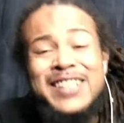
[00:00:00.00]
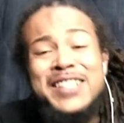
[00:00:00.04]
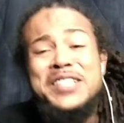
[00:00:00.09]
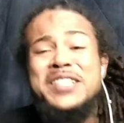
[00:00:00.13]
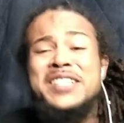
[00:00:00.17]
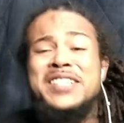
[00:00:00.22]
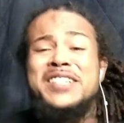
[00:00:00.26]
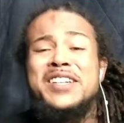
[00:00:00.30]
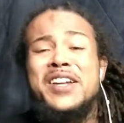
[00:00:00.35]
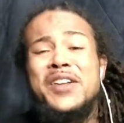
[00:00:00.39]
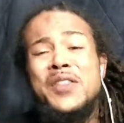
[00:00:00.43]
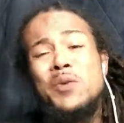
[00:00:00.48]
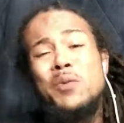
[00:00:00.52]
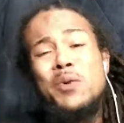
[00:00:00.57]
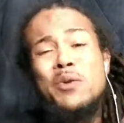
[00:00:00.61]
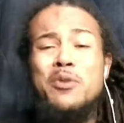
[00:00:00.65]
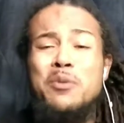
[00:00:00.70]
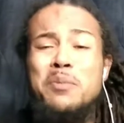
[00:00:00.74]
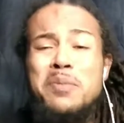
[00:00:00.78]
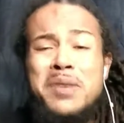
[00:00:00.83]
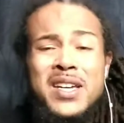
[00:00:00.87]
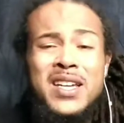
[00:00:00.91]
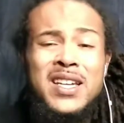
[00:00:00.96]
this is another one
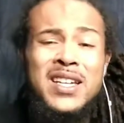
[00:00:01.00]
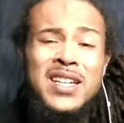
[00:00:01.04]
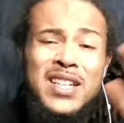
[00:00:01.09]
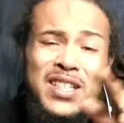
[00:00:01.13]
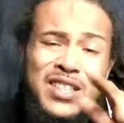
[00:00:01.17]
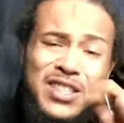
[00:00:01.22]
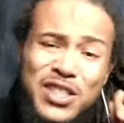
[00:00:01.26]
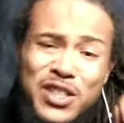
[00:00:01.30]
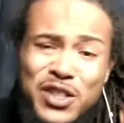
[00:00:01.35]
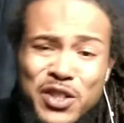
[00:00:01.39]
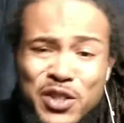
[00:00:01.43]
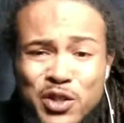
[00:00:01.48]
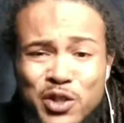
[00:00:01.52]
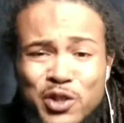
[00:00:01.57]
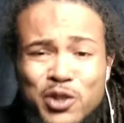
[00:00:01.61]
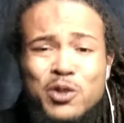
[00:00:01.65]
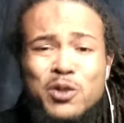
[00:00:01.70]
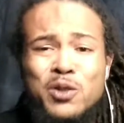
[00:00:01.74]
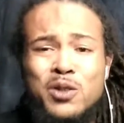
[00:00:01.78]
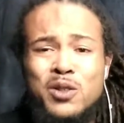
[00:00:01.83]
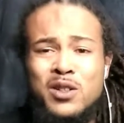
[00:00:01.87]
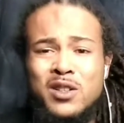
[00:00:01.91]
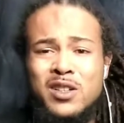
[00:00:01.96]
from me to
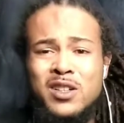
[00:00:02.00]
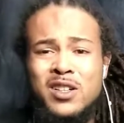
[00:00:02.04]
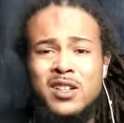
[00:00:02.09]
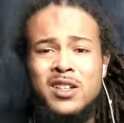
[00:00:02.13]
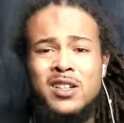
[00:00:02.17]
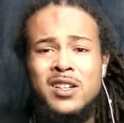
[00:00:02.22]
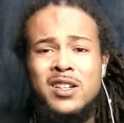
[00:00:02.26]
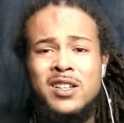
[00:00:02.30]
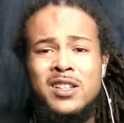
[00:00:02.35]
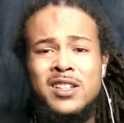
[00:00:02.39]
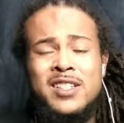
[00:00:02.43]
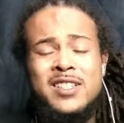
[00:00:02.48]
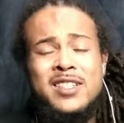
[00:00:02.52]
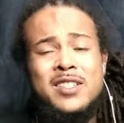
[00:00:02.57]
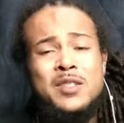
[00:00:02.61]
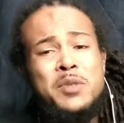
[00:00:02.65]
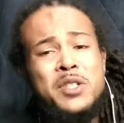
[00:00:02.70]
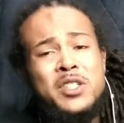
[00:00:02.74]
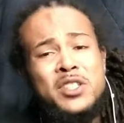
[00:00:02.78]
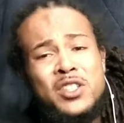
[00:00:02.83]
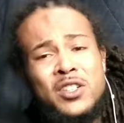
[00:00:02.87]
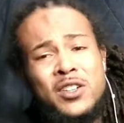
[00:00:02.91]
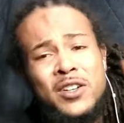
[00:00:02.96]
you. This is
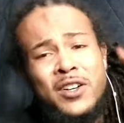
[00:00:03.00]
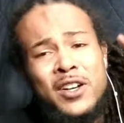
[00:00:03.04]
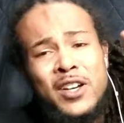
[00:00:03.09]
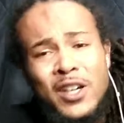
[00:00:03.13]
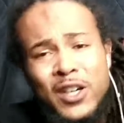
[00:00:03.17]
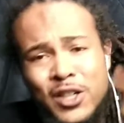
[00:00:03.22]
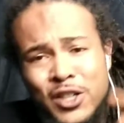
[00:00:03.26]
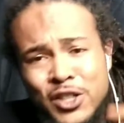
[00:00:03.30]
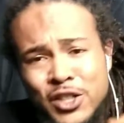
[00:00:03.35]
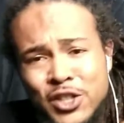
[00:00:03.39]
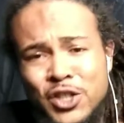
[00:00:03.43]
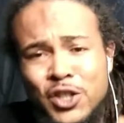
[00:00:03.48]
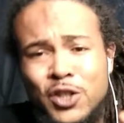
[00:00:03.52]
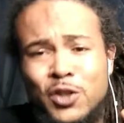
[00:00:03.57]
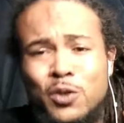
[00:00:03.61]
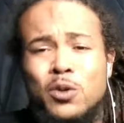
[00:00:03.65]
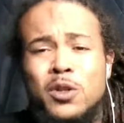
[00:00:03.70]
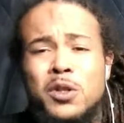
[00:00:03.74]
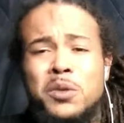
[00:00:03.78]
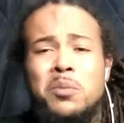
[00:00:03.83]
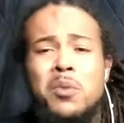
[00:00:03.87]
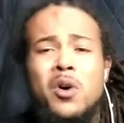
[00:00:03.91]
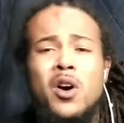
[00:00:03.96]
Mr.
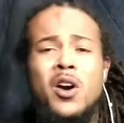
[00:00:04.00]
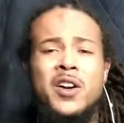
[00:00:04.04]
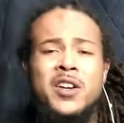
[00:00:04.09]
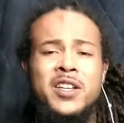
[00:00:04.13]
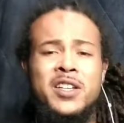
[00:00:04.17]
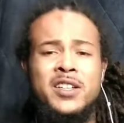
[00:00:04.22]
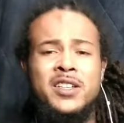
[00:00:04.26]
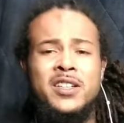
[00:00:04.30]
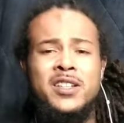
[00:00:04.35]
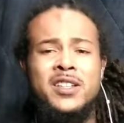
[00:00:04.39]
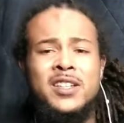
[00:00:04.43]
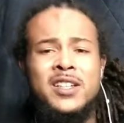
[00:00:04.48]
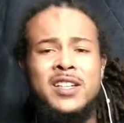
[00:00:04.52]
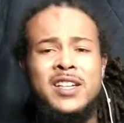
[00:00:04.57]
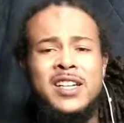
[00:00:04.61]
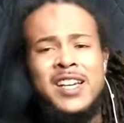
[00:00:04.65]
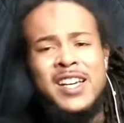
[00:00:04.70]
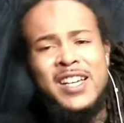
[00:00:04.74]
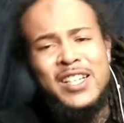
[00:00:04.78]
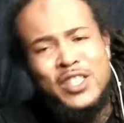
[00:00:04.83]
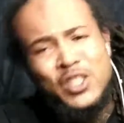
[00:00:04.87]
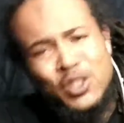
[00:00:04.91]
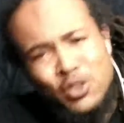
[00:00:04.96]
Sherwood Marty
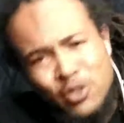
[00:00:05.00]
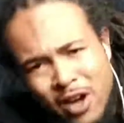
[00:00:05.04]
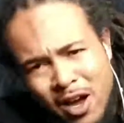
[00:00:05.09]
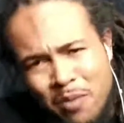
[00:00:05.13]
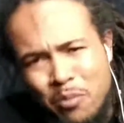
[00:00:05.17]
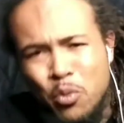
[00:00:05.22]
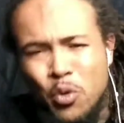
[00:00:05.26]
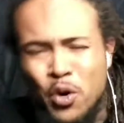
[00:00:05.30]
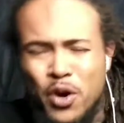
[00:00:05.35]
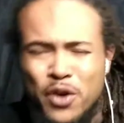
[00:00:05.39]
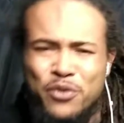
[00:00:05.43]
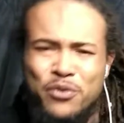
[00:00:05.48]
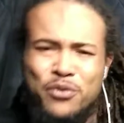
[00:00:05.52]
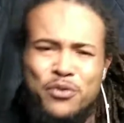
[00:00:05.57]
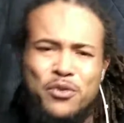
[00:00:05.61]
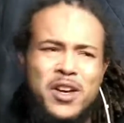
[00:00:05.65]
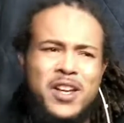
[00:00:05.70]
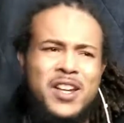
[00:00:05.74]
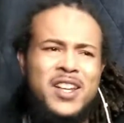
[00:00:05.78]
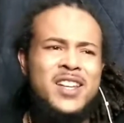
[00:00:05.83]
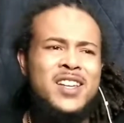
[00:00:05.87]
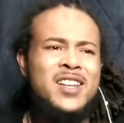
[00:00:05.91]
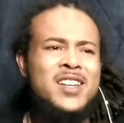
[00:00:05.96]
and Trap Boy
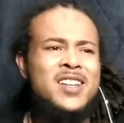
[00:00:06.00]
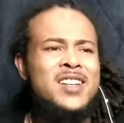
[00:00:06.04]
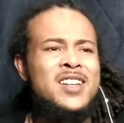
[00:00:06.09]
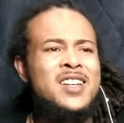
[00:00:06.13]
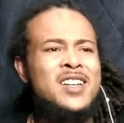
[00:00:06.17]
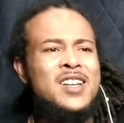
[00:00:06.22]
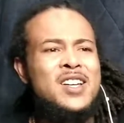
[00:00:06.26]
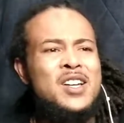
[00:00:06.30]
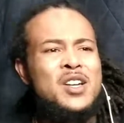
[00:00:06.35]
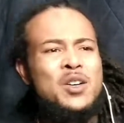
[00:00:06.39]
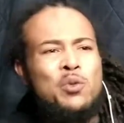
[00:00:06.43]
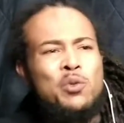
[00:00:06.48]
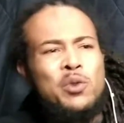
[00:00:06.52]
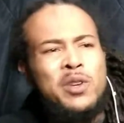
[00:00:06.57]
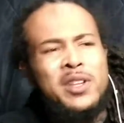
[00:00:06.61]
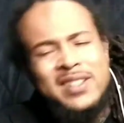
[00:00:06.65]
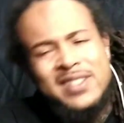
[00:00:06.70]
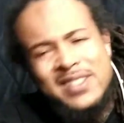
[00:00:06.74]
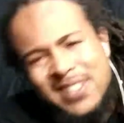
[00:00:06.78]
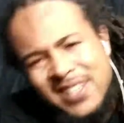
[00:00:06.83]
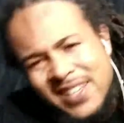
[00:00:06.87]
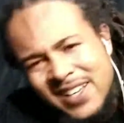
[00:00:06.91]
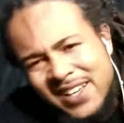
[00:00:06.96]
Freddy with
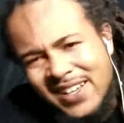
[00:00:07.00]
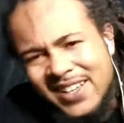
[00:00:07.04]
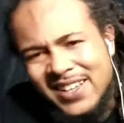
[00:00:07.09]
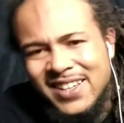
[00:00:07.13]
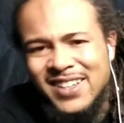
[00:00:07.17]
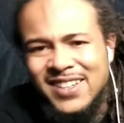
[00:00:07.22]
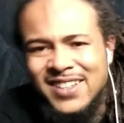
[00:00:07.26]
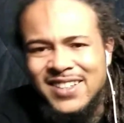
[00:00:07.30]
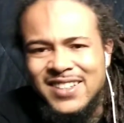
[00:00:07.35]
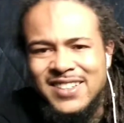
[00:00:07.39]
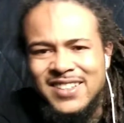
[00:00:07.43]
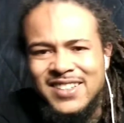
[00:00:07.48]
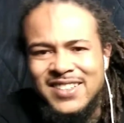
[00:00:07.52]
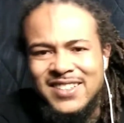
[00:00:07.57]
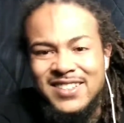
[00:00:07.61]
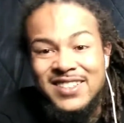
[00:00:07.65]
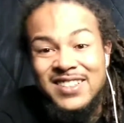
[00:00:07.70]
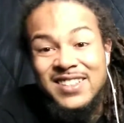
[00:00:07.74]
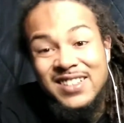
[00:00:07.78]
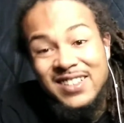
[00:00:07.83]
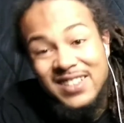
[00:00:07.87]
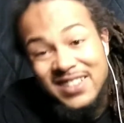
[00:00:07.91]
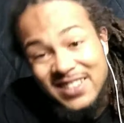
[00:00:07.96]
Ticket.
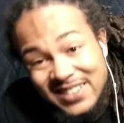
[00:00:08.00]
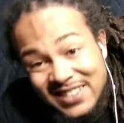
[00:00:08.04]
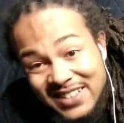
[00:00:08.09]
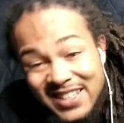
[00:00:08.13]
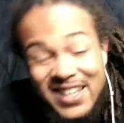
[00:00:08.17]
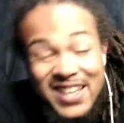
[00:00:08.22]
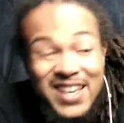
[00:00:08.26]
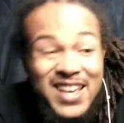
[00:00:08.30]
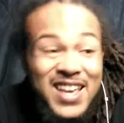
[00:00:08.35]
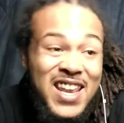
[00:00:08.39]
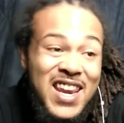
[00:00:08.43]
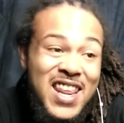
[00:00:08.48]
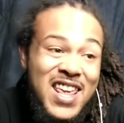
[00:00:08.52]
Let's get